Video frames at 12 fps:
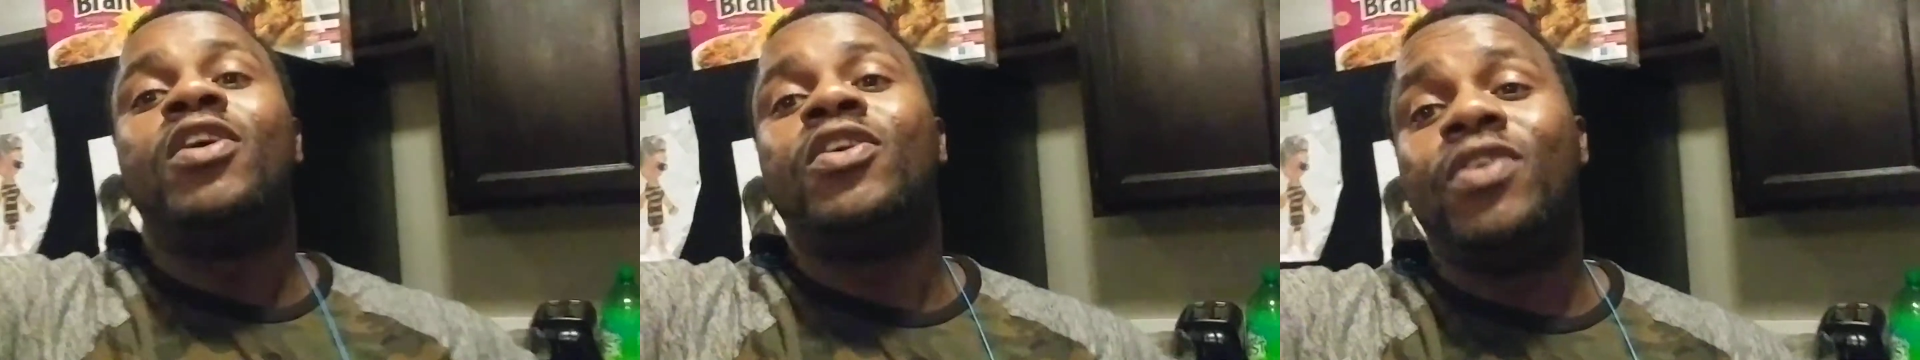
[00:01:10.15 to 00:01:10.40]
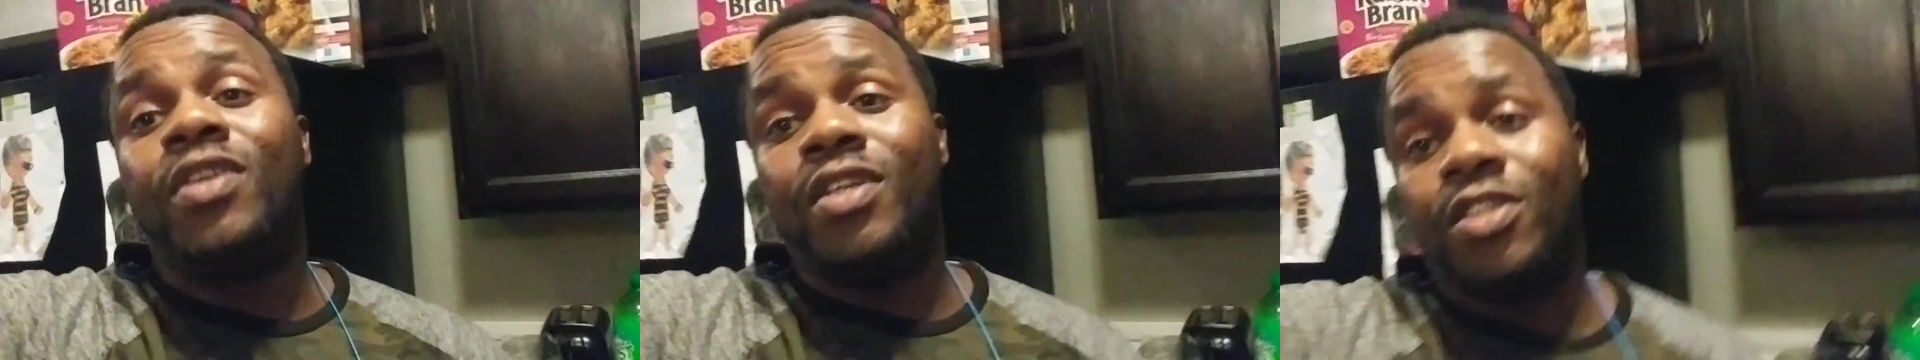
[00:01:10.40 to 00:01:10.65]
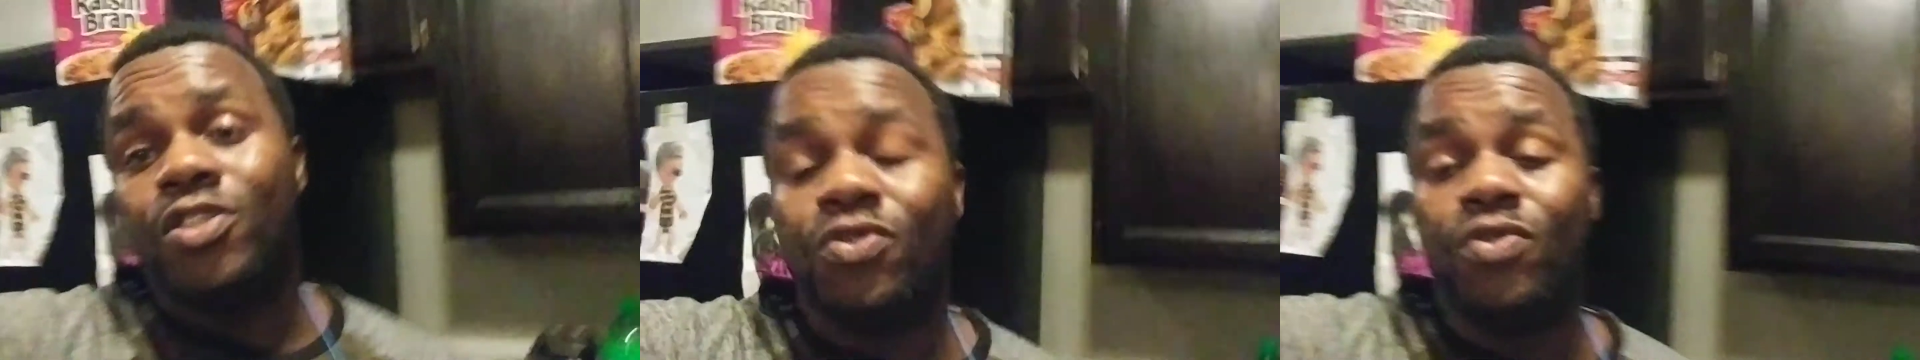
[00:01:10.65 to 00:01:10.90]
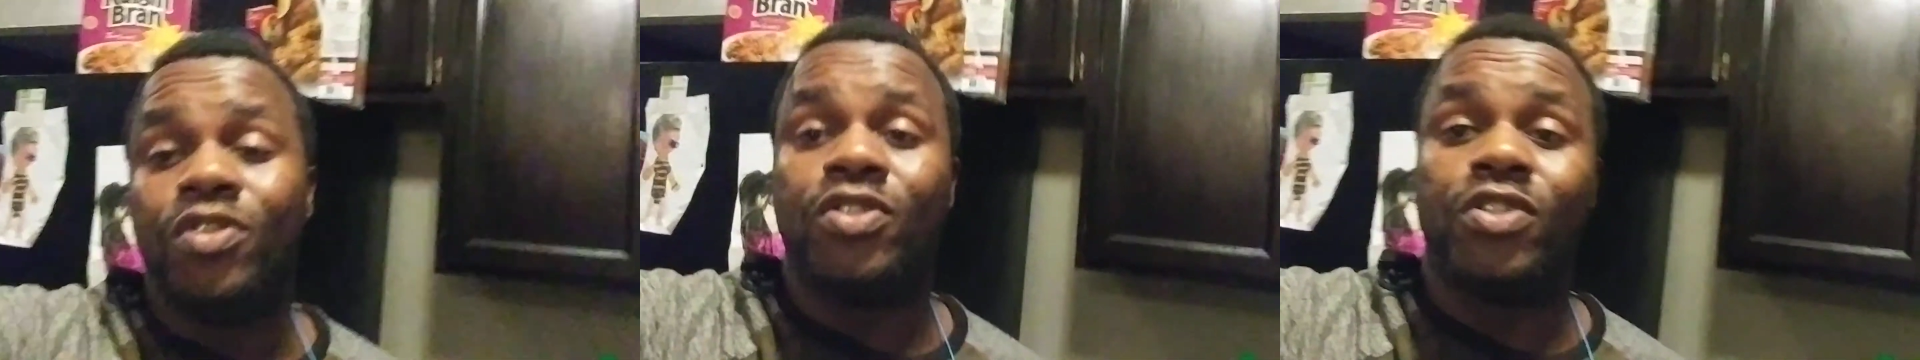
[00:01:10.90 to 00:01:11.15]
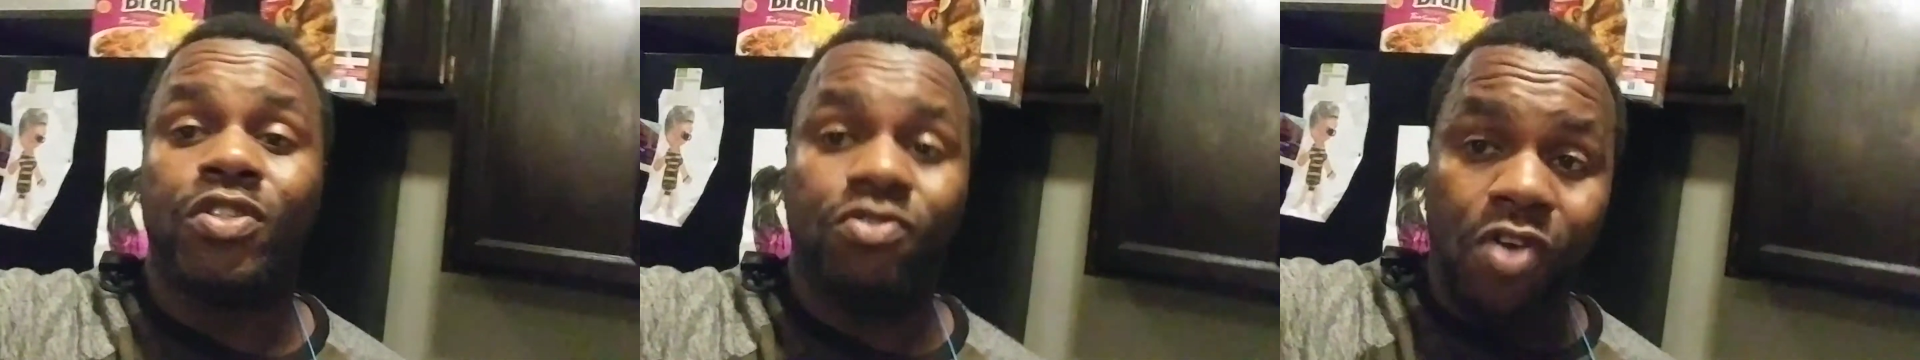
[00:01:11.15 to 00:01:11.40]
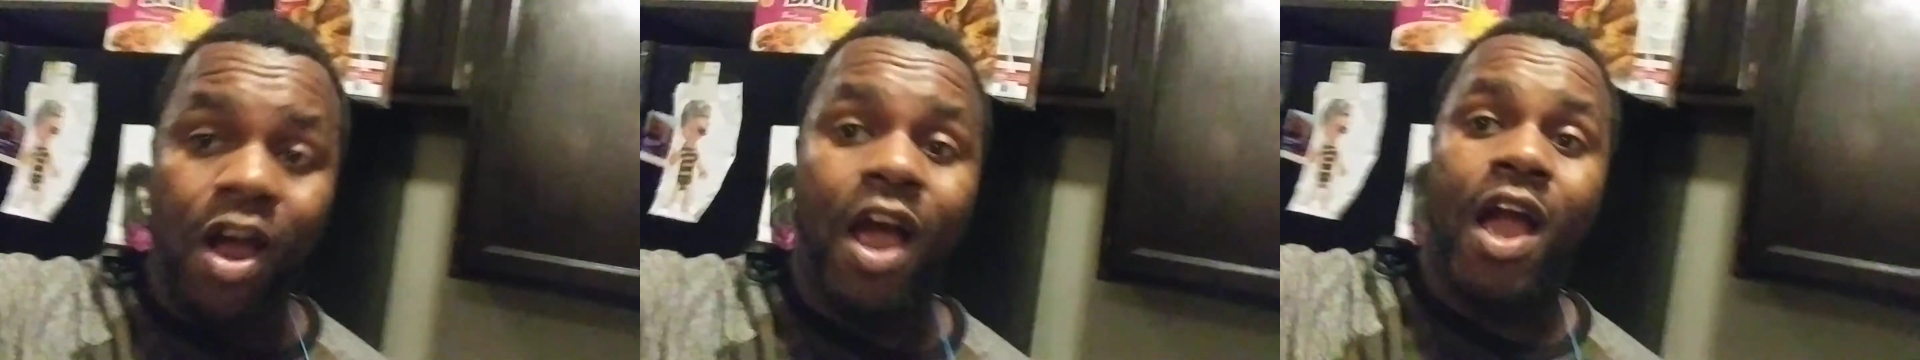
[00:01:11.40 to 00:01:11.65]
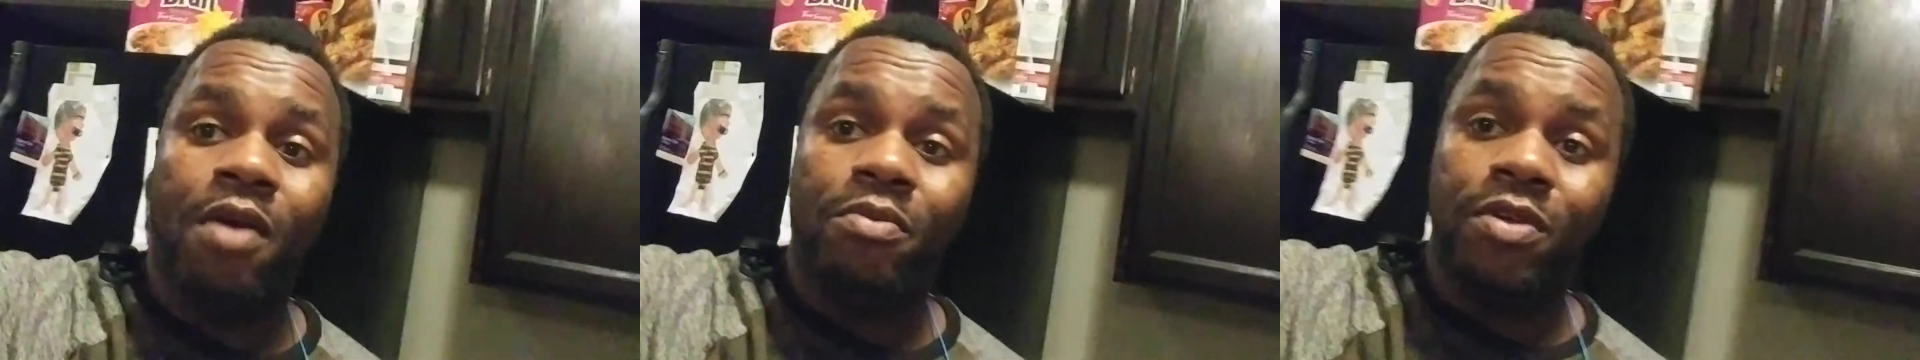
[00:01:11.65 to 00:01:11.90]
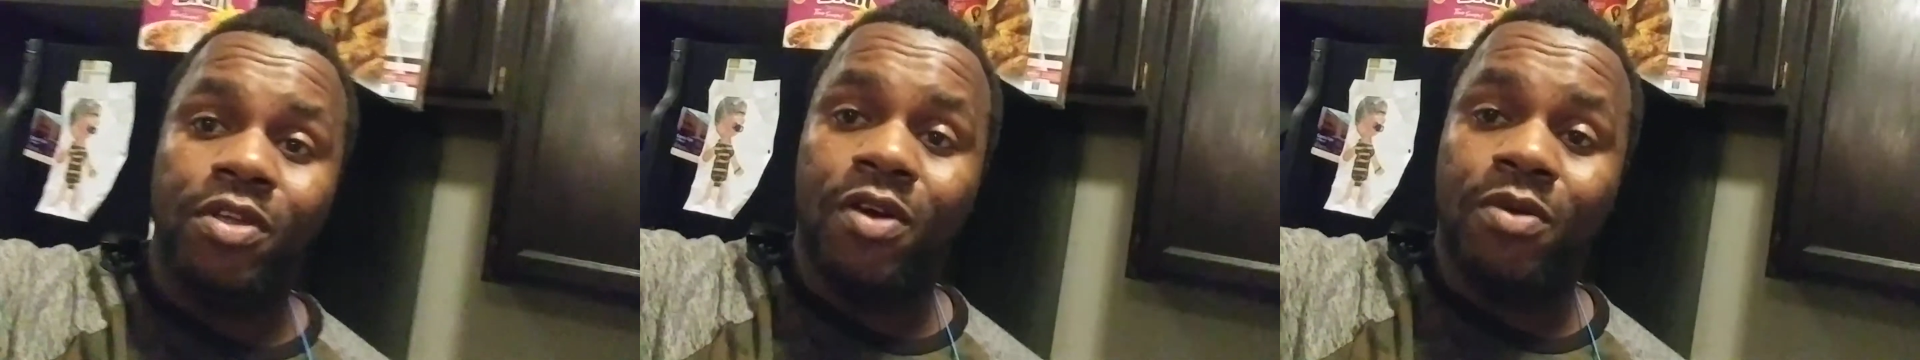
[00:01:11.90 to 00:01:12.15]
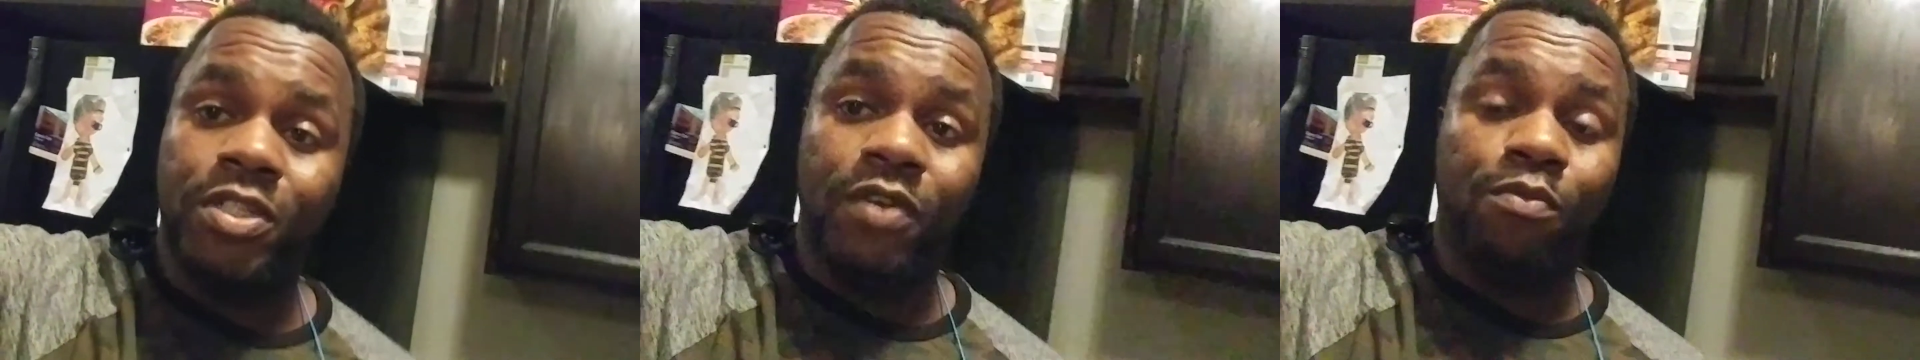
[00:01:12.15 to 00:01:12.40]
you need to subscribe. You know what I'm saying?